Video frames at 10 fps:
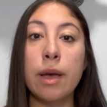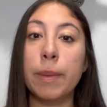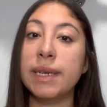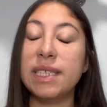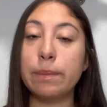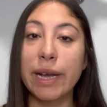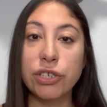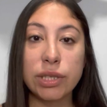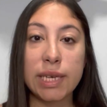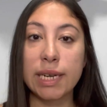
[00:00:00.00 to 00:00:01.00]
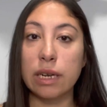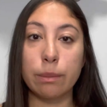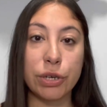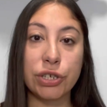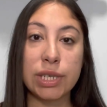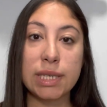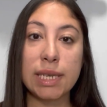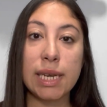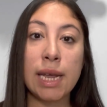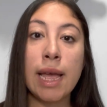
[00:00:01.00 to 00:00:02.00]
but especially in an
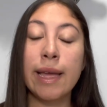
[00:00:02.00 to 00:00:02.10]
emergency,